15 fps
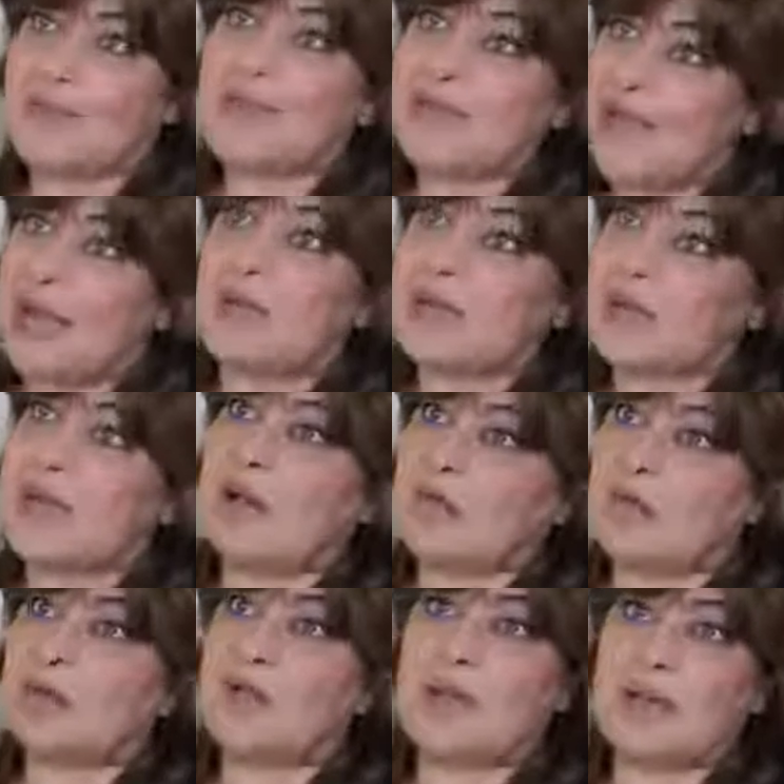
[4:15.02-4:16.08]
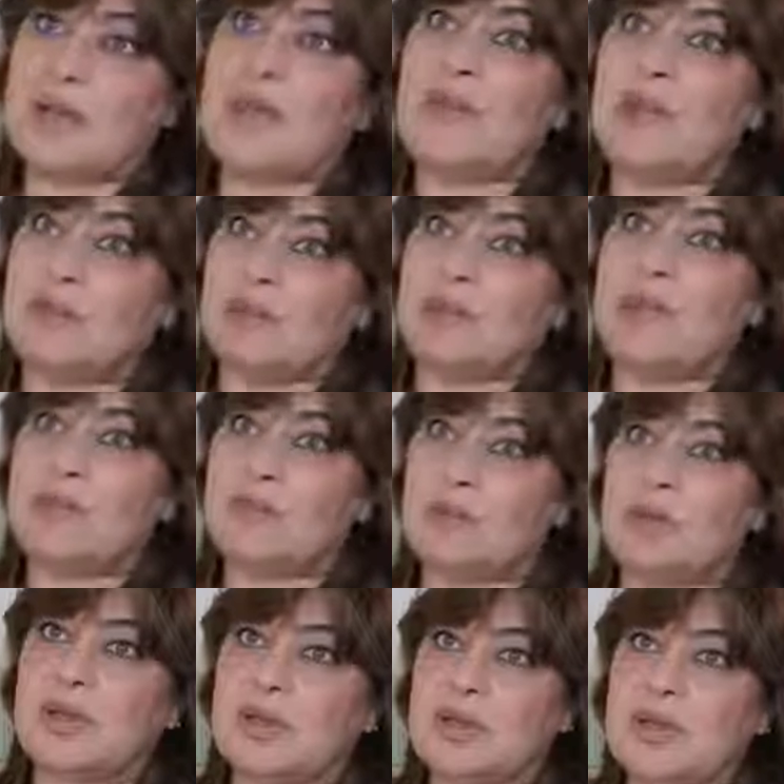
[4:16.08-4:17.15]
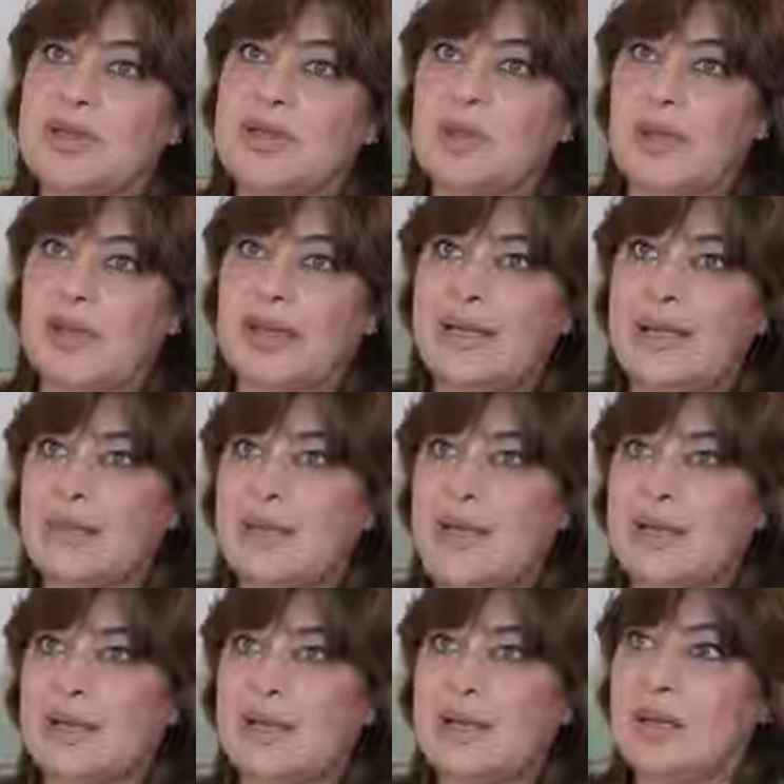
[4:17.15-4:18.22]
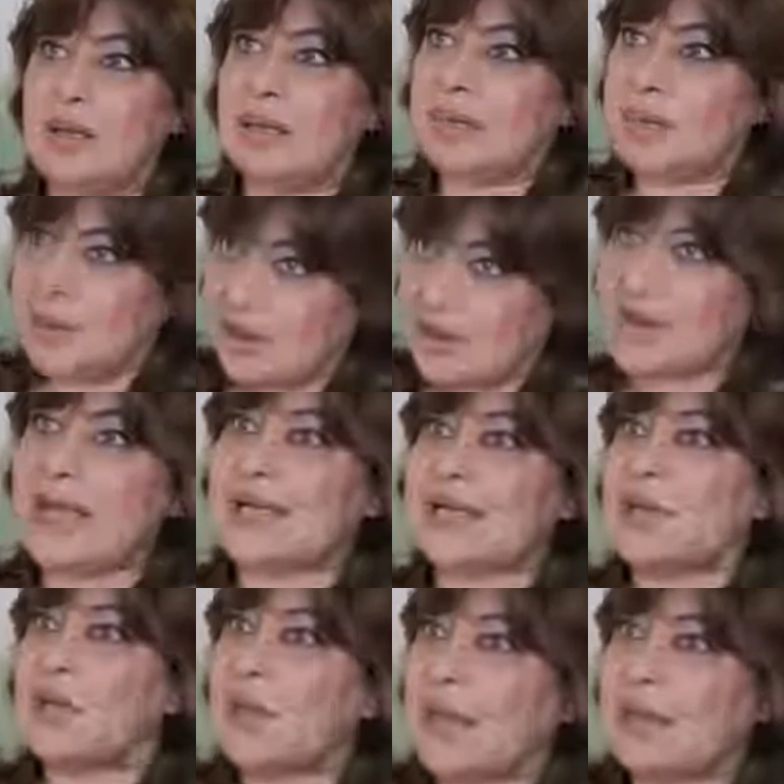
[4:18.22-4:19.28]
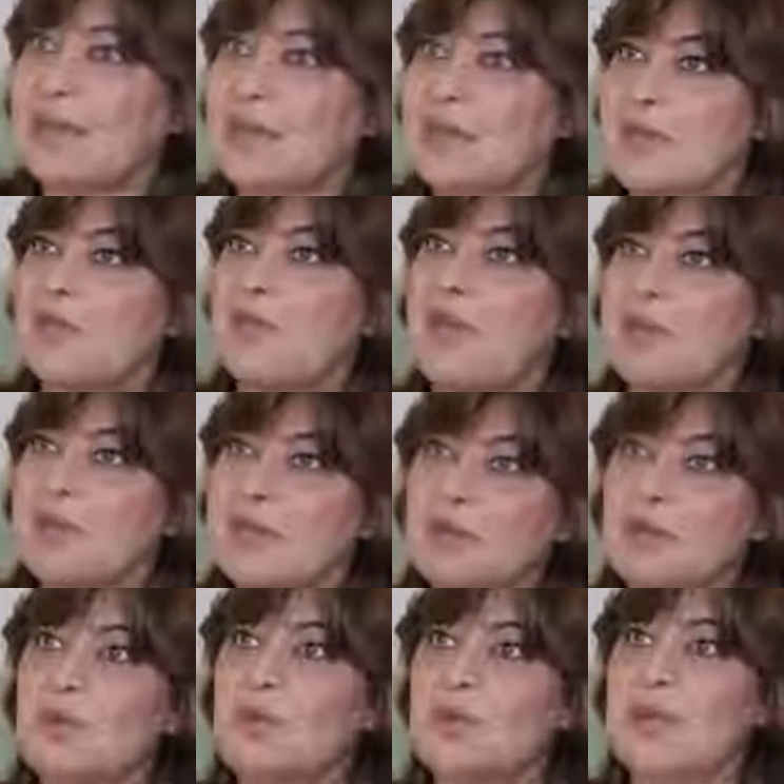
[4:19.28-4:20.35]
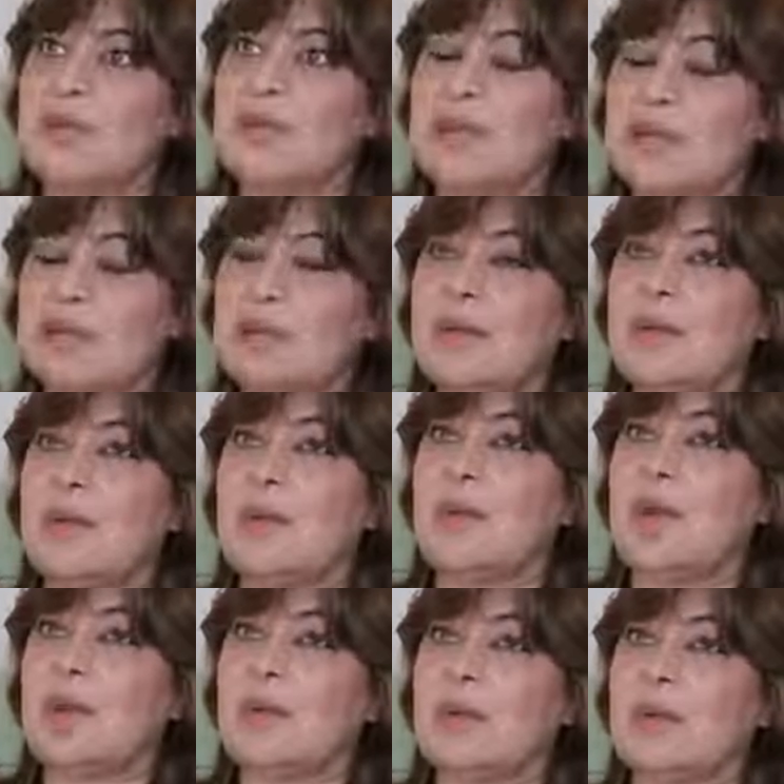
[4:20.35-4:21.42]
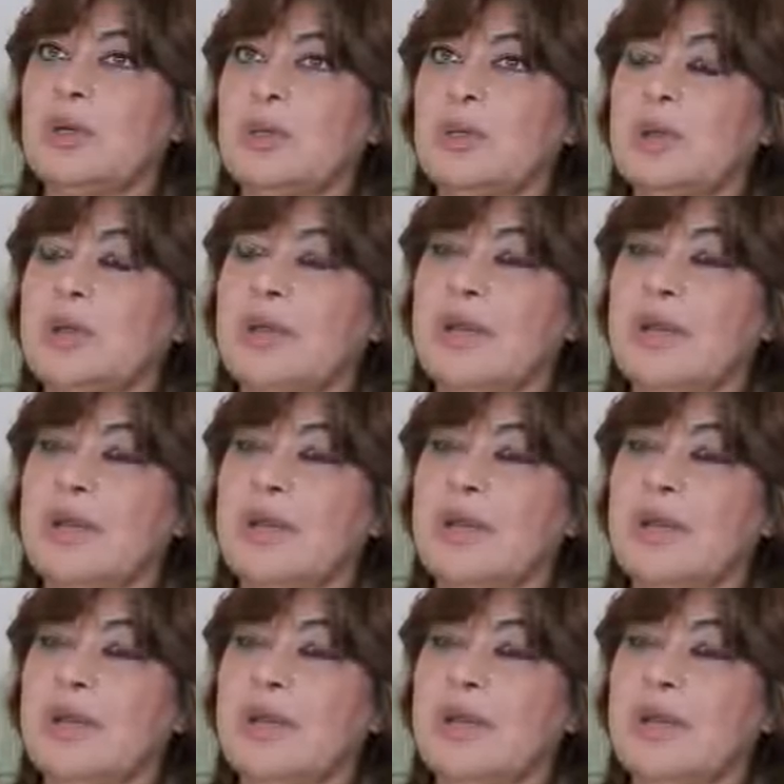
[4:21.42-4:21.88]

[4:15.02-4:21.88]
that was, of course, another very important reason why I came back, because I saw that there was a feminist movement and we could work